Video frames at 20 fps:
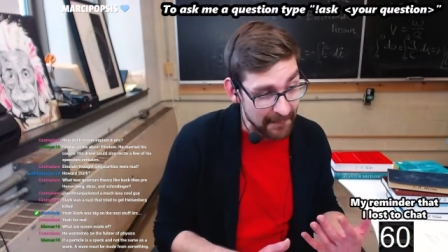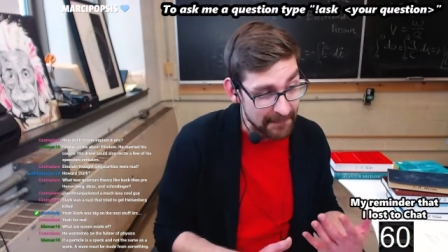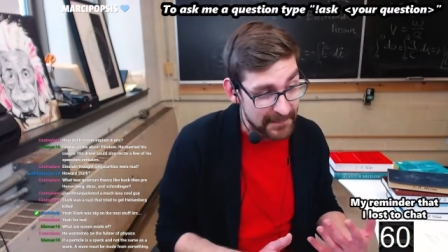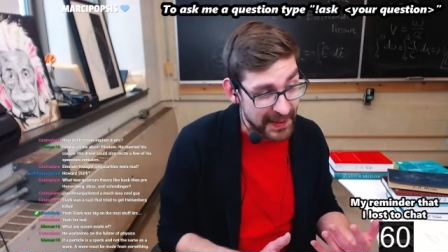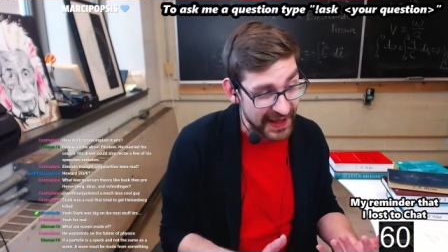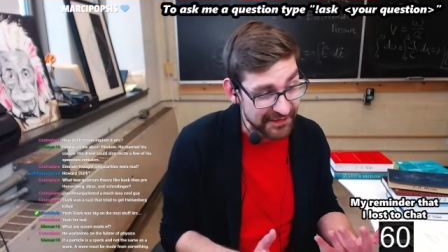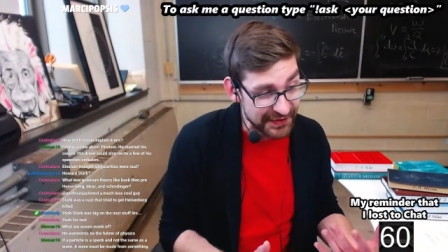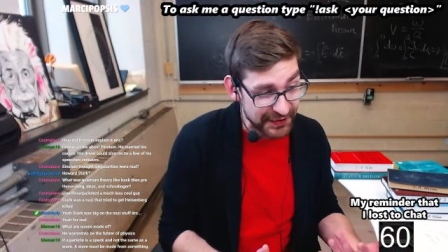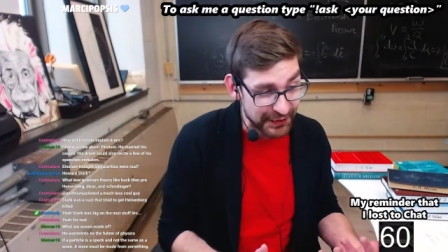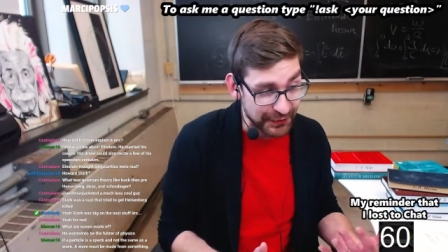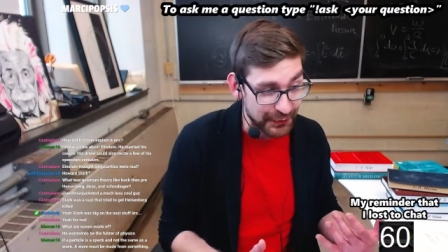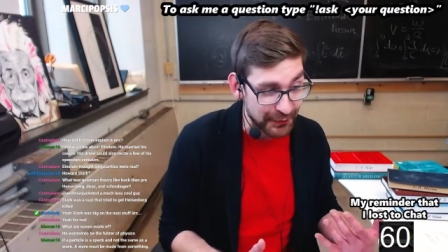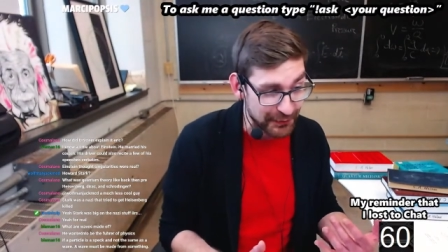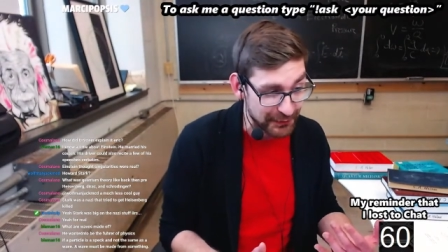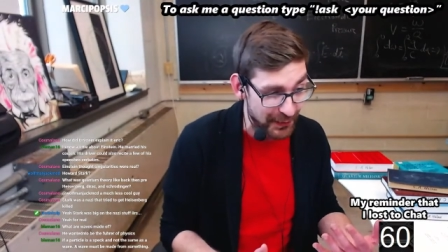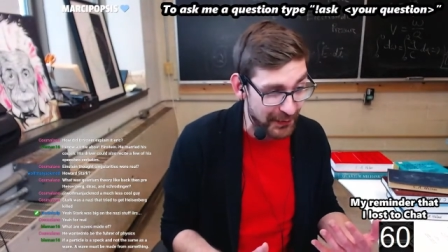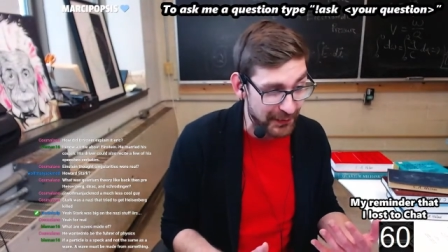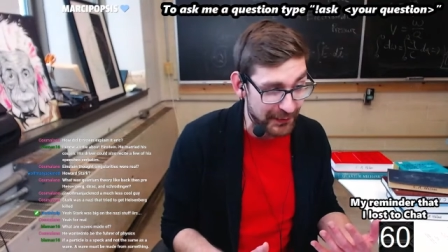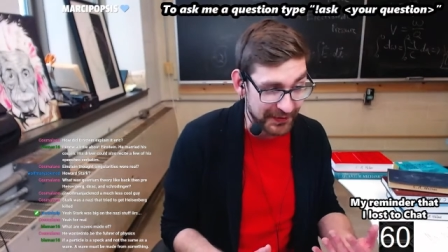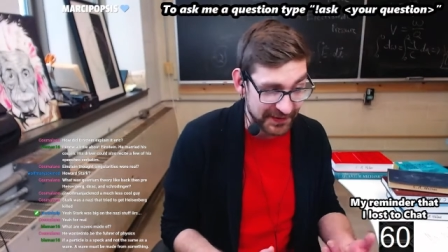pivotal
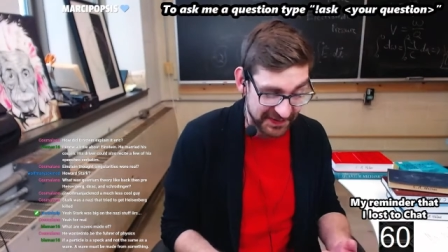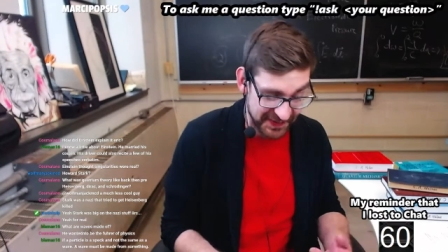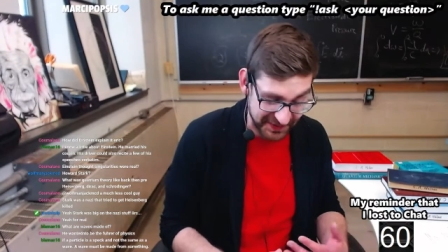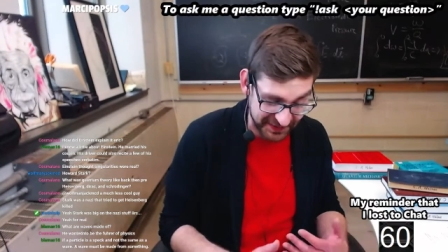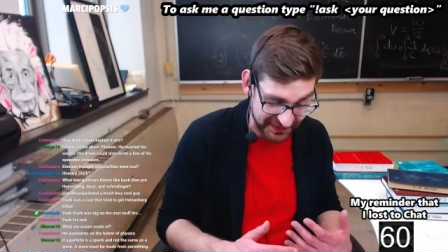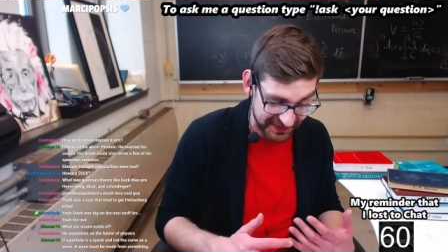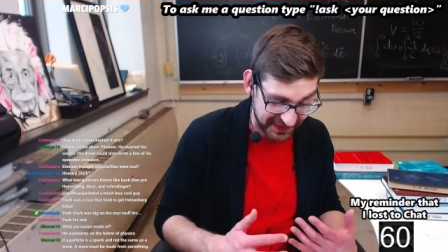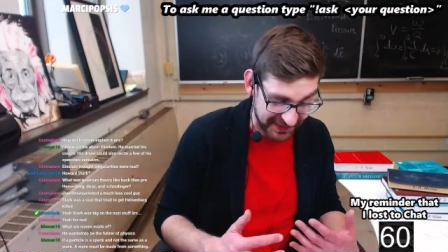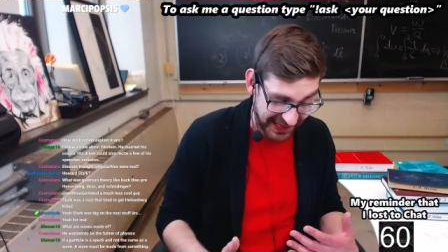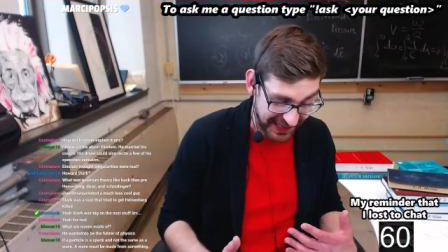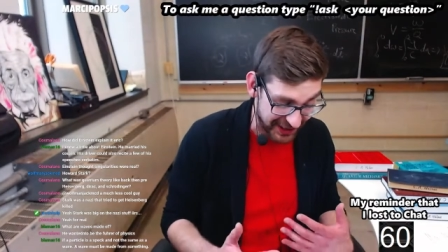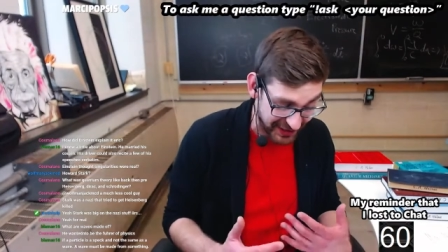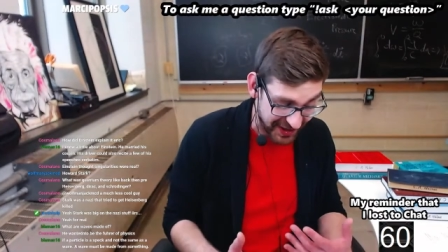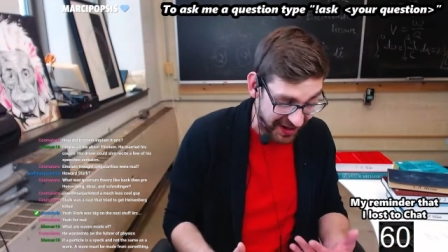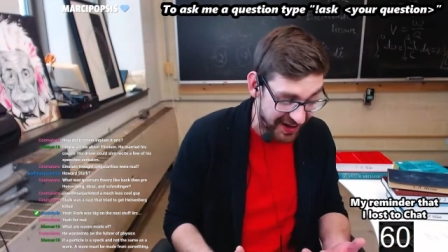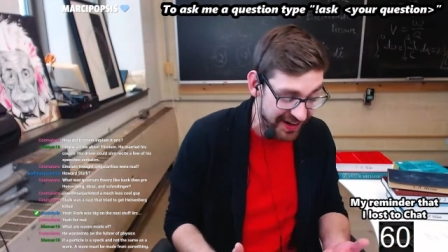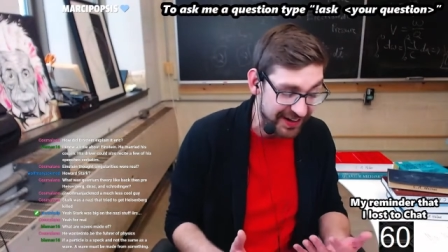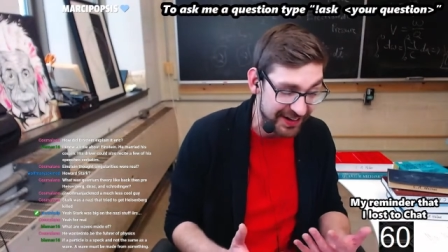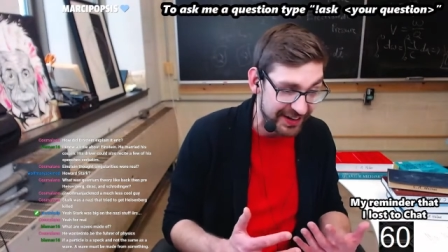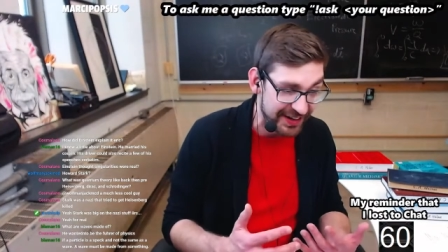role in this like
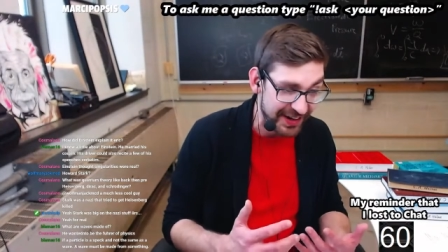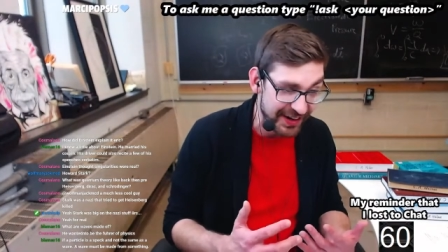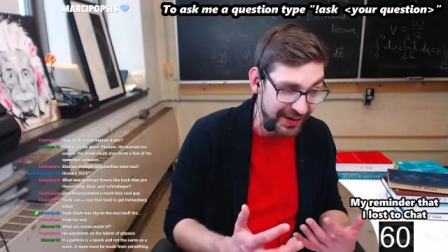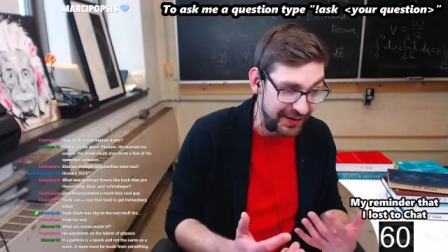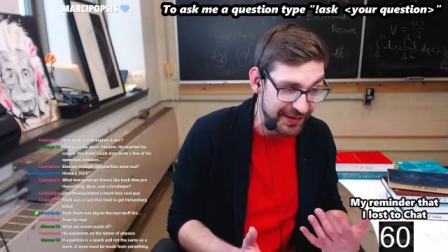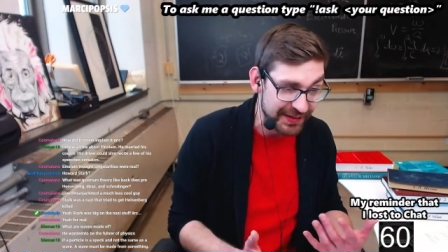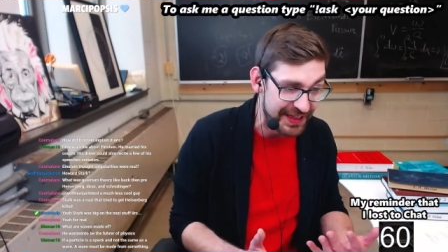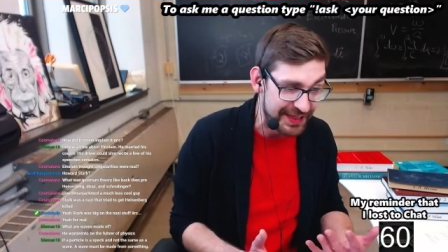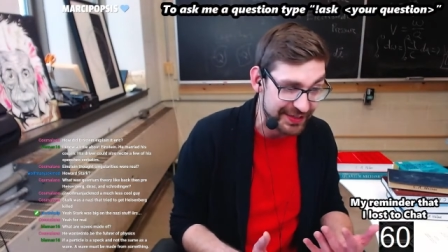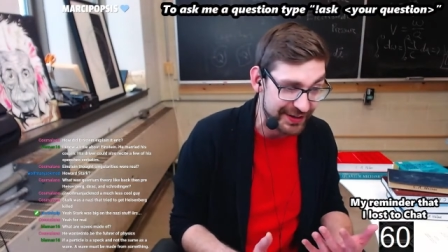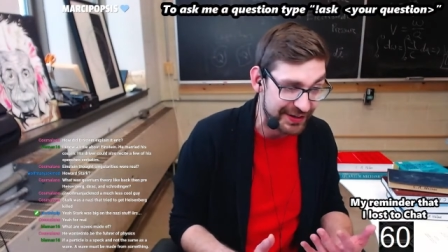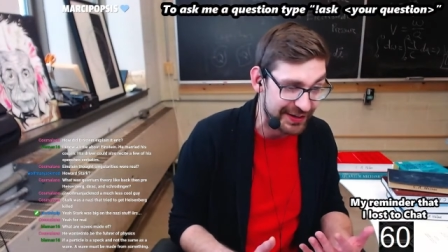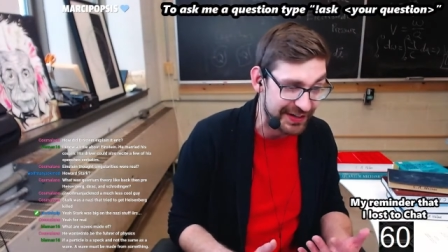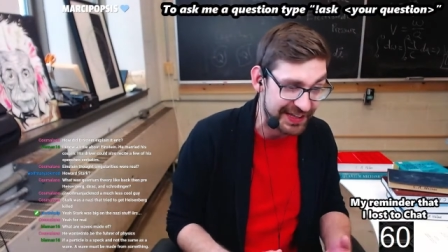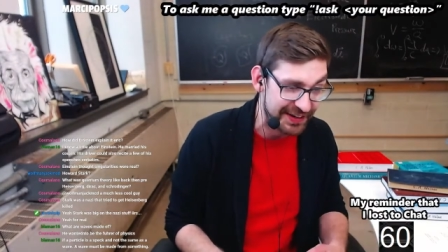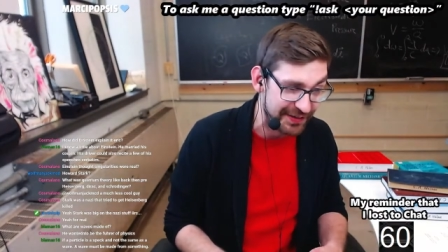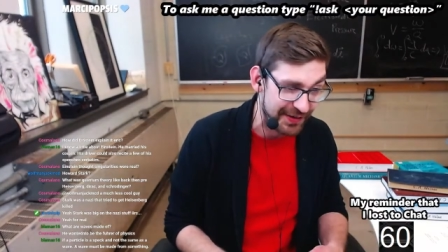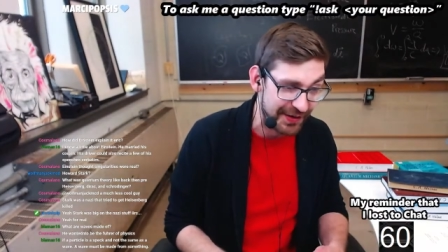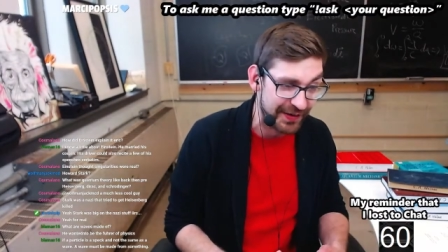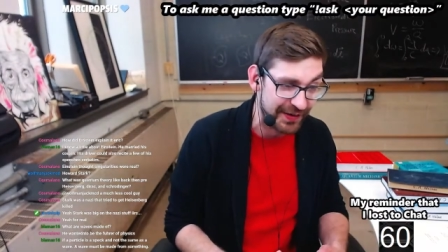young early 30
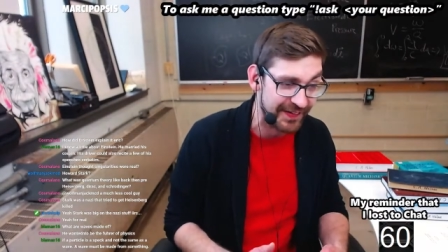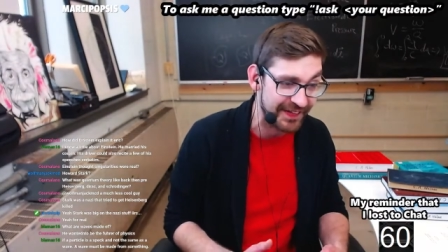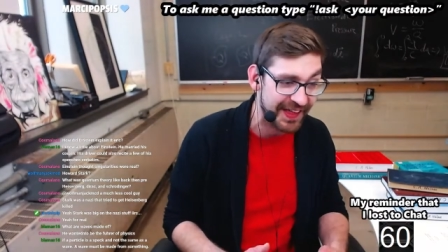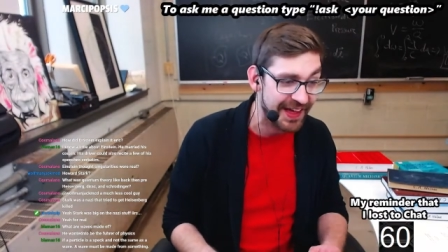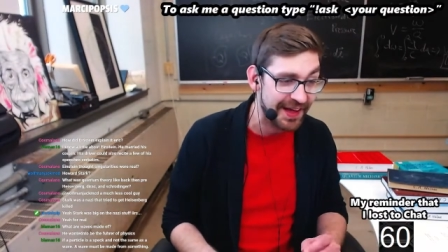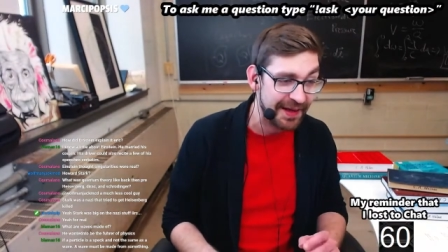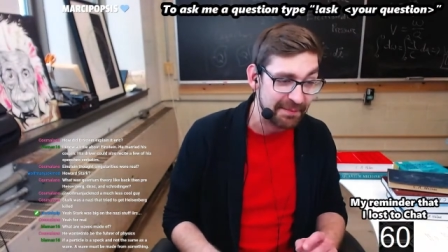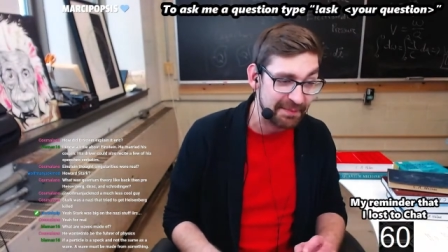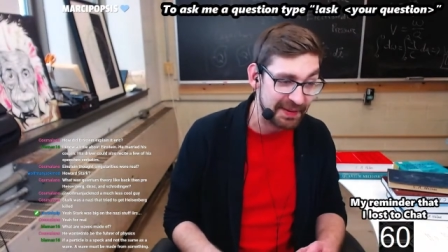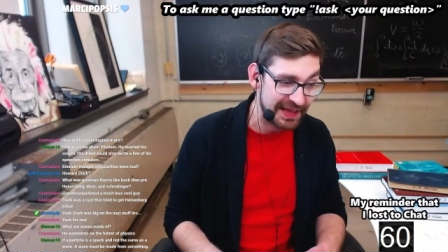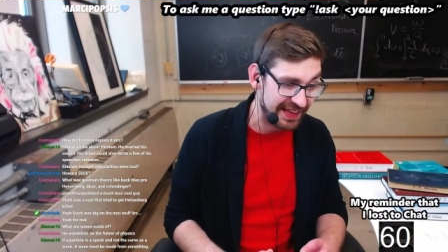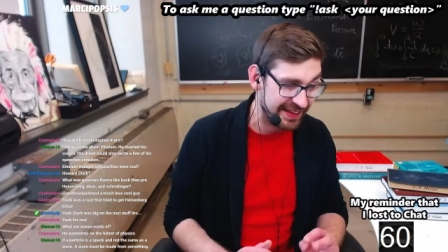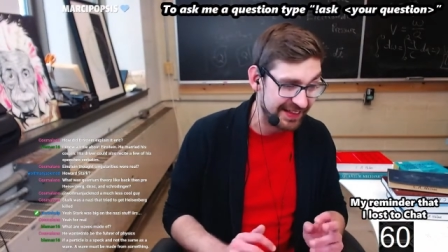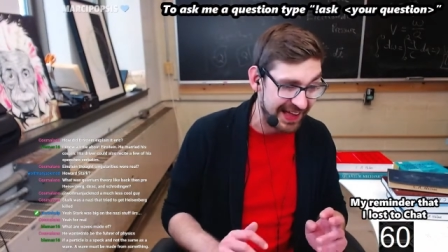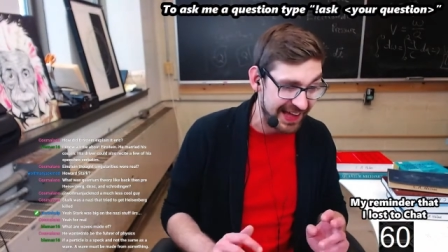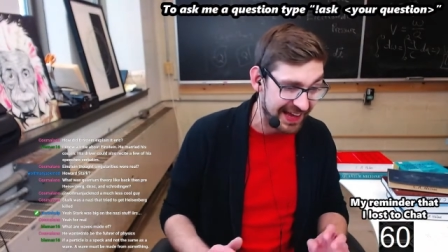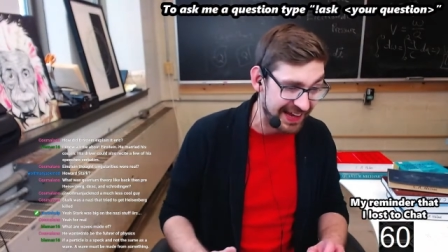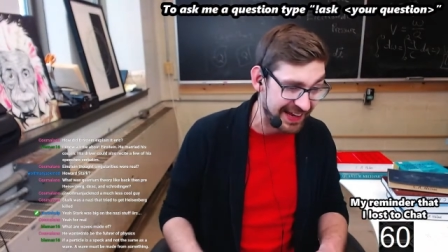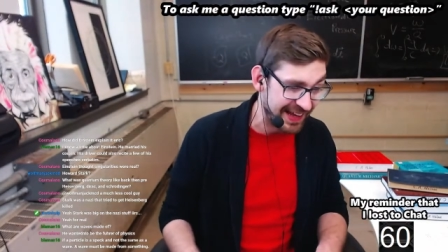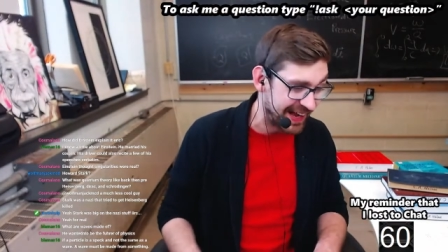year old being
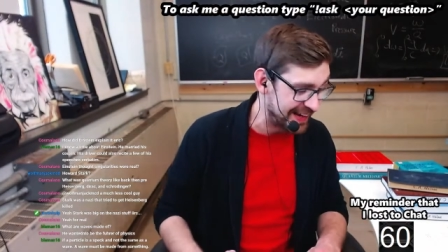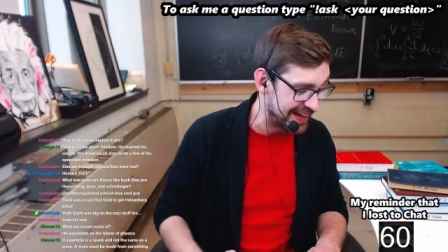like